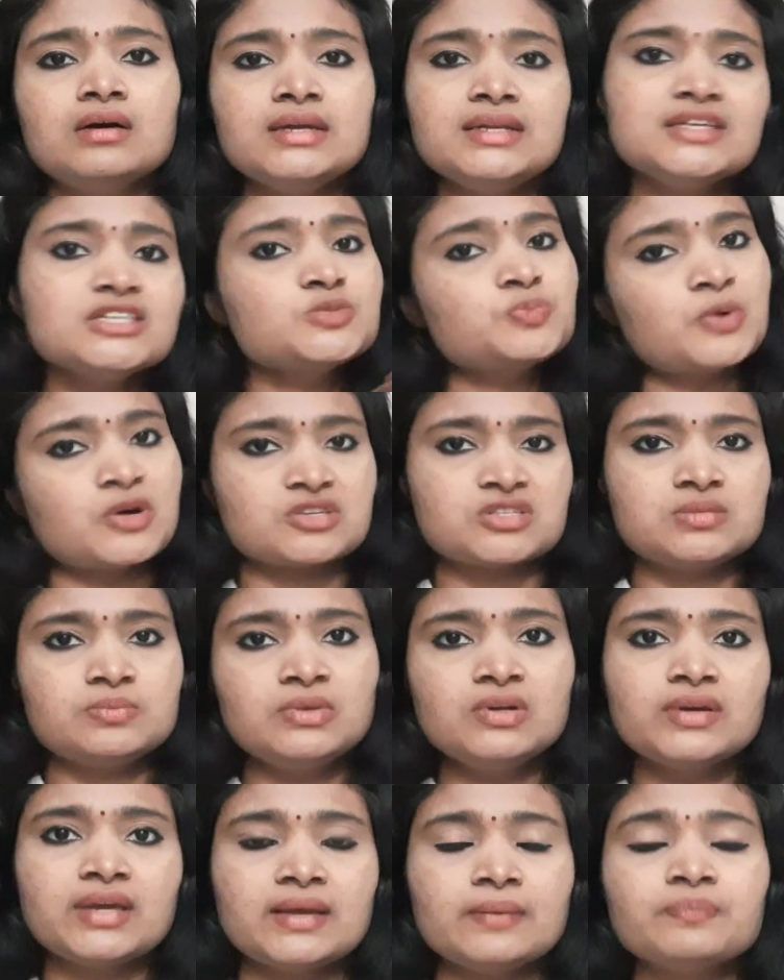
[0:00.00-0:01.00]
it is
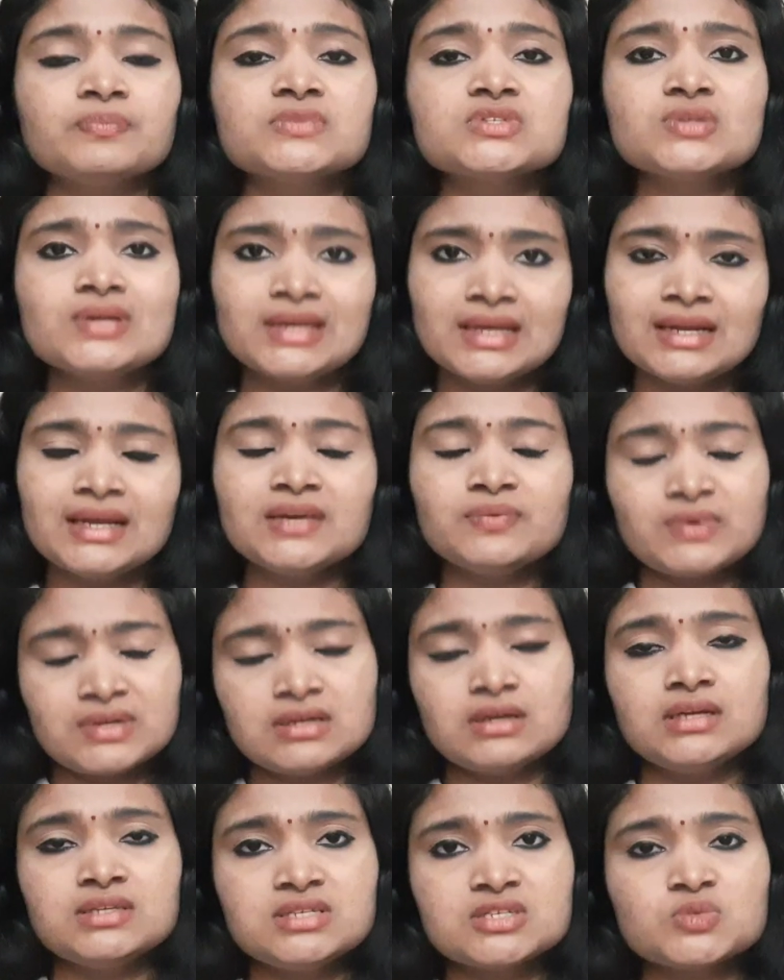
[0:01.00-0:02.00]
possible. Okay, so again,
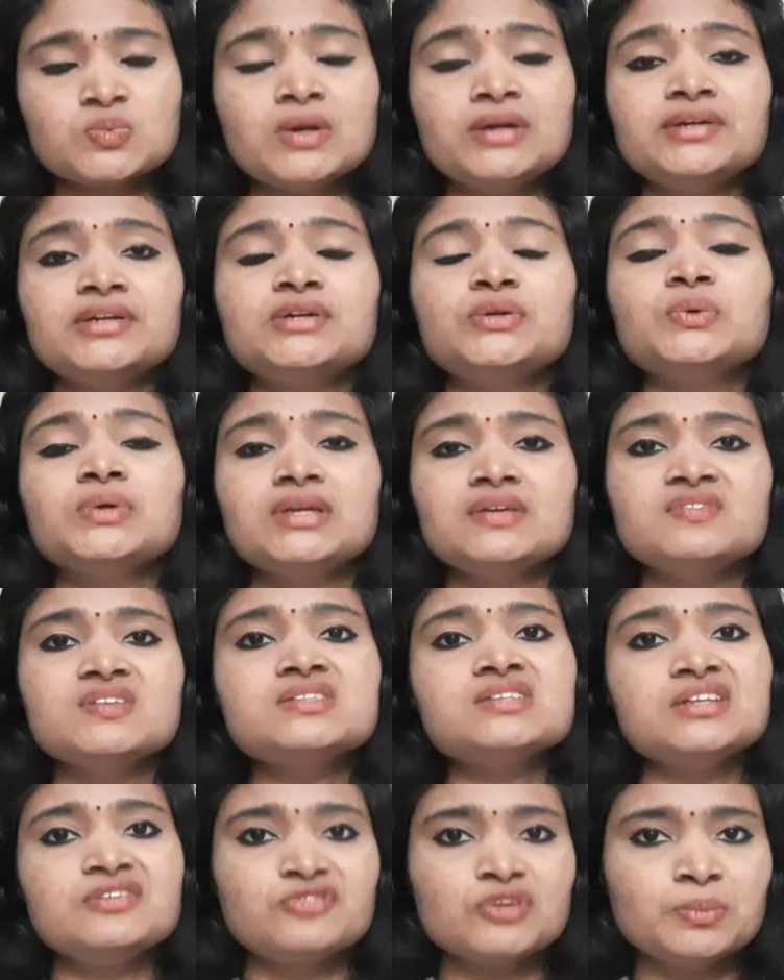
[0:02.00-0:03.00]
I just wanted to give
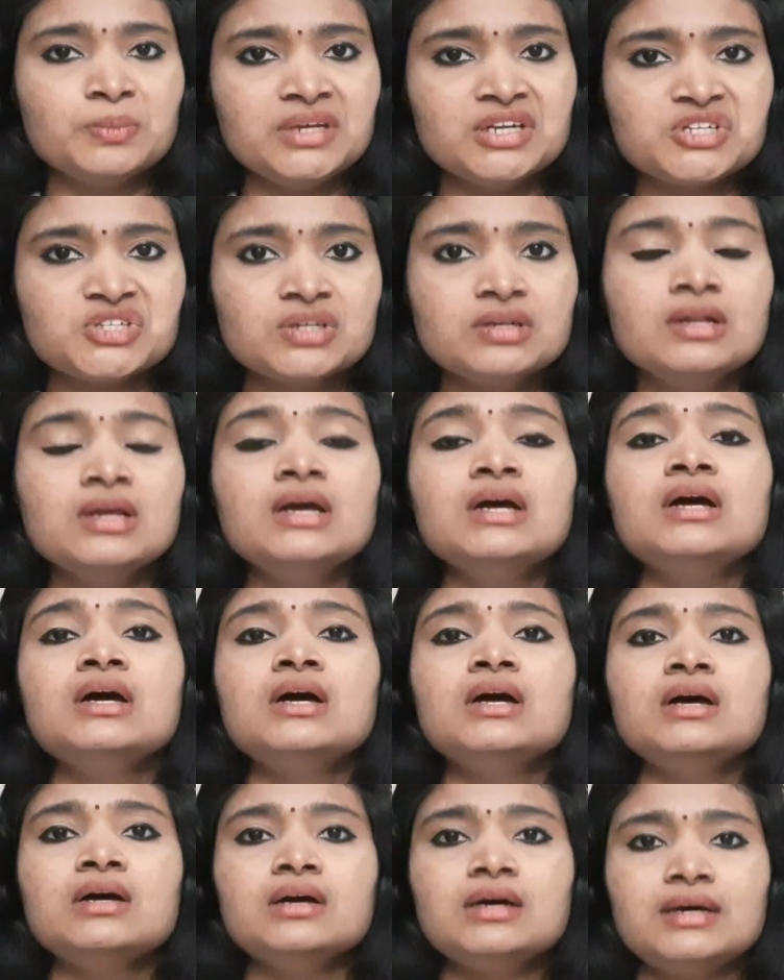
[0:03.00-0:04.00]
this information.
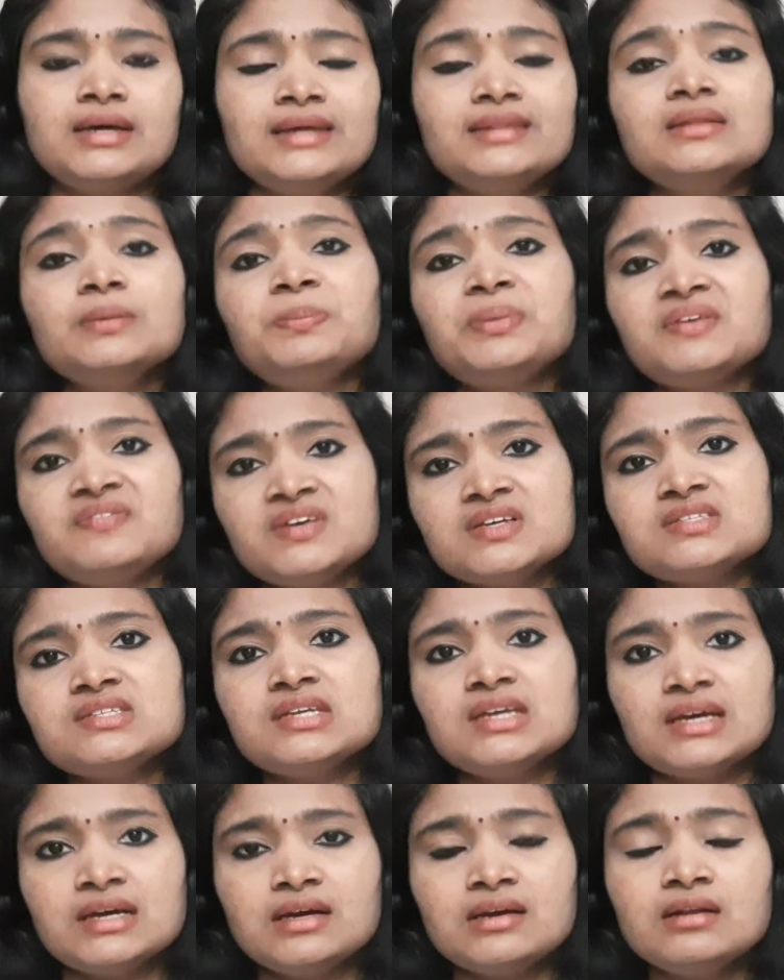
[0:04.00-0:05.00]
In the previous
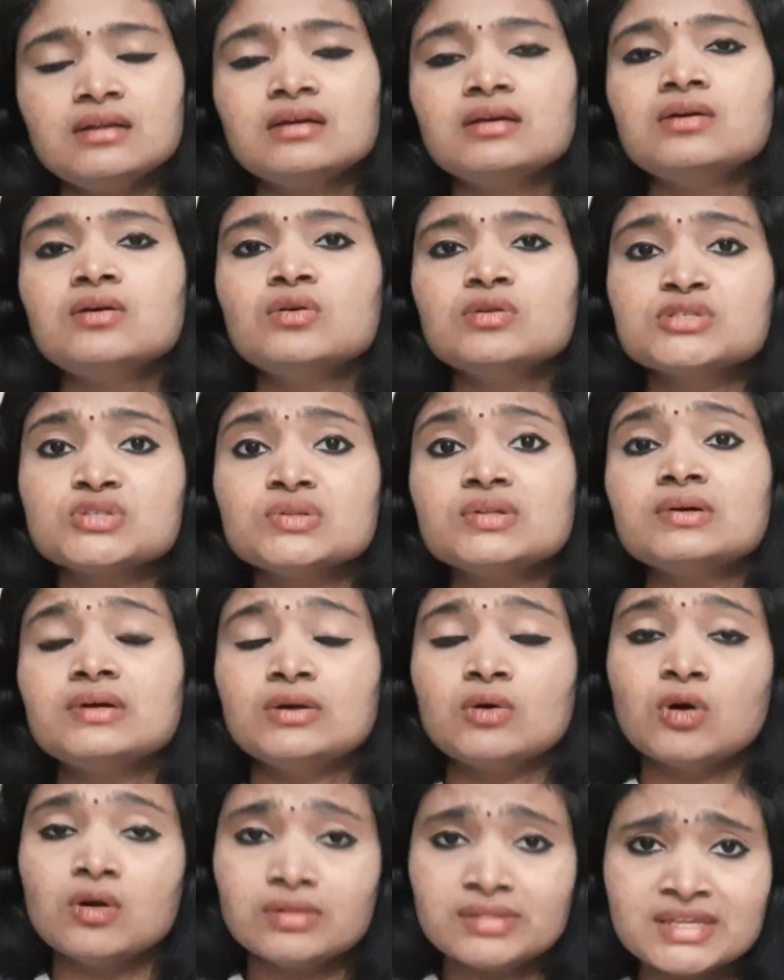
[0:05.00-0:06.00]
year, also
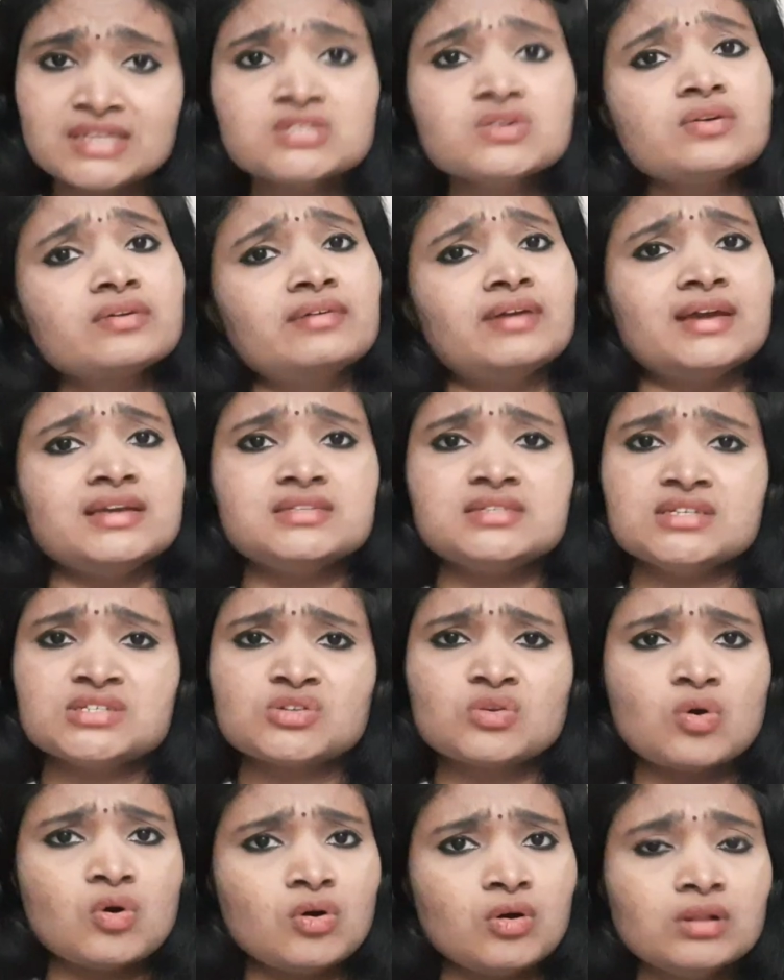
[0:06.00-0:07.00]
all the
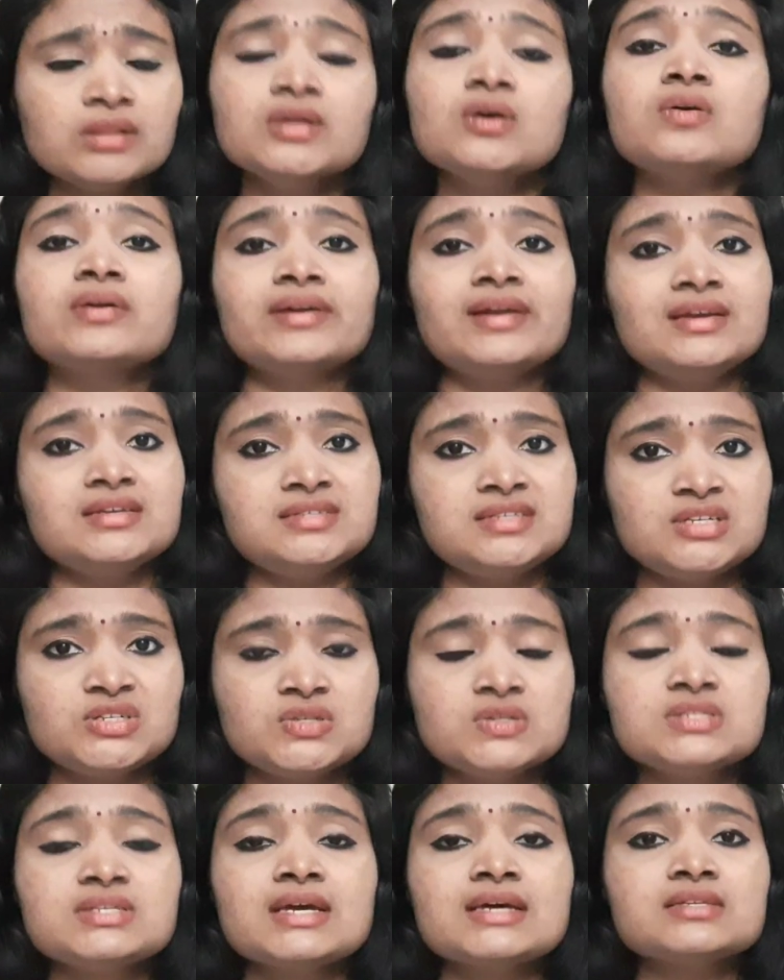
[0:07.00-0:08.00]

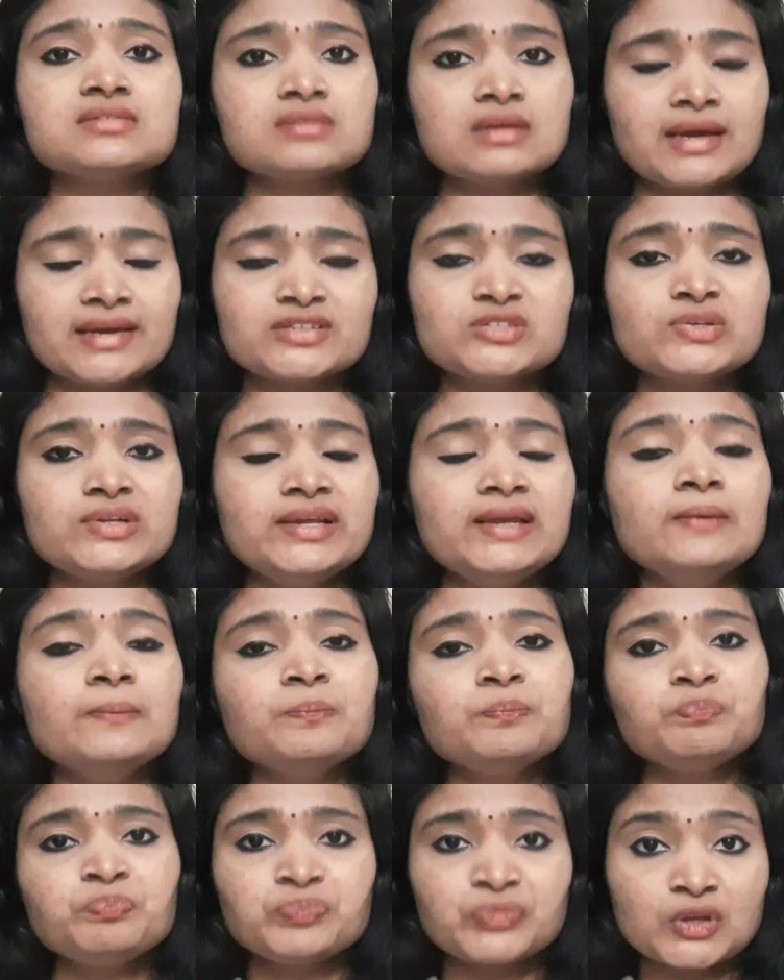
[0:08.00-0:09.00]
organizations has actually
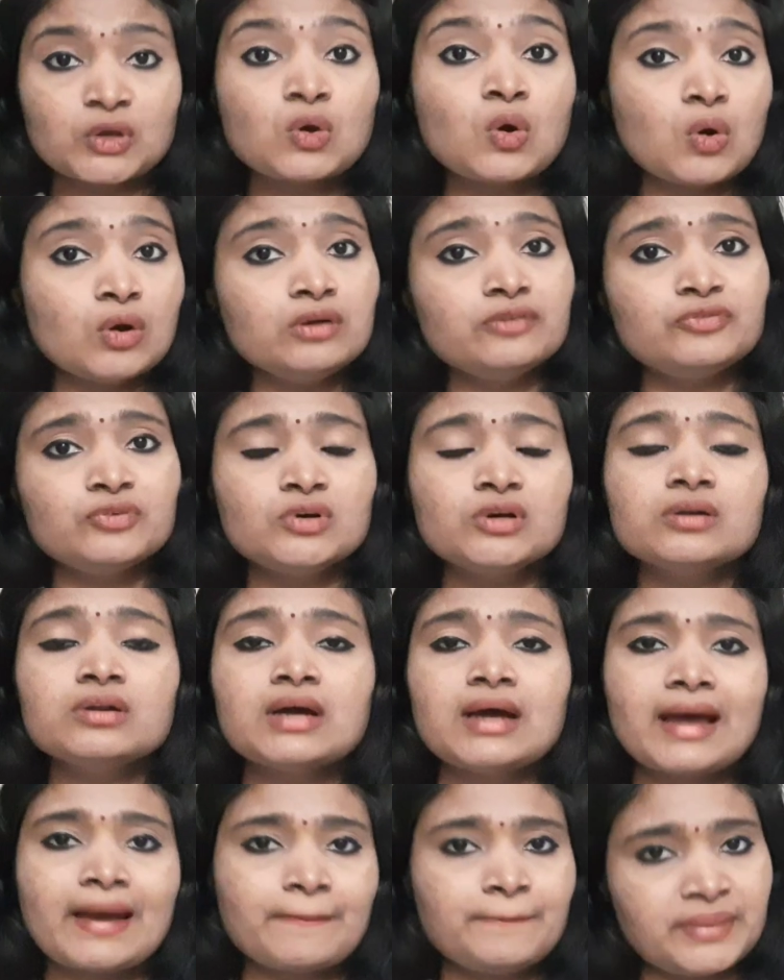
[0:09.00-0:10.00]
called for
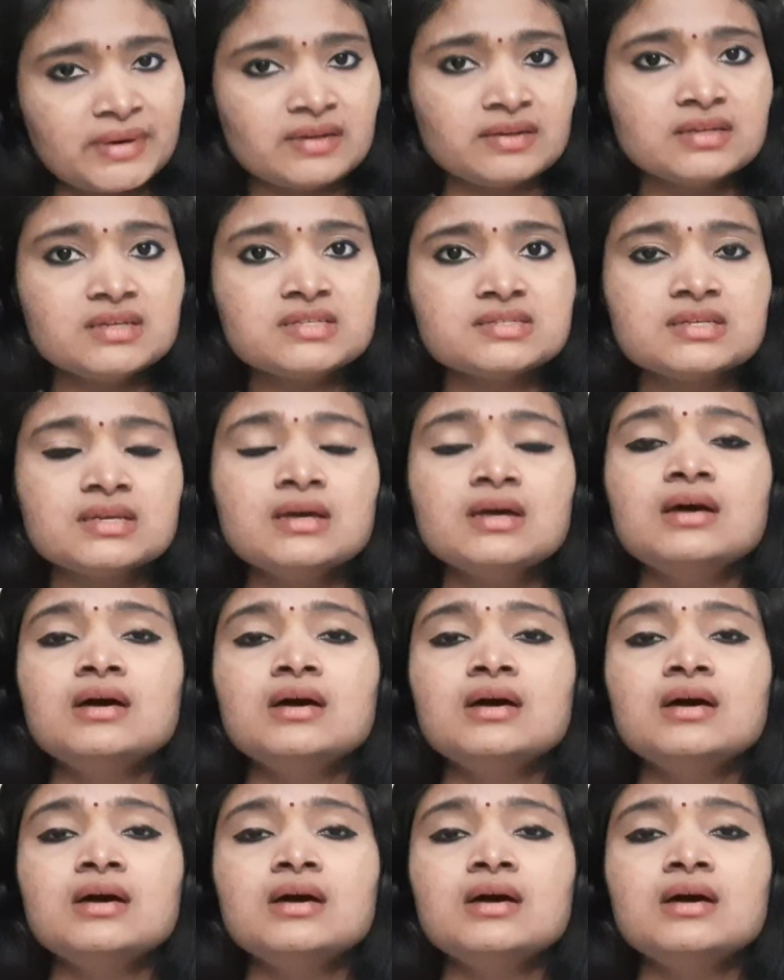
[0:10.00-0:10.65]
apprentice,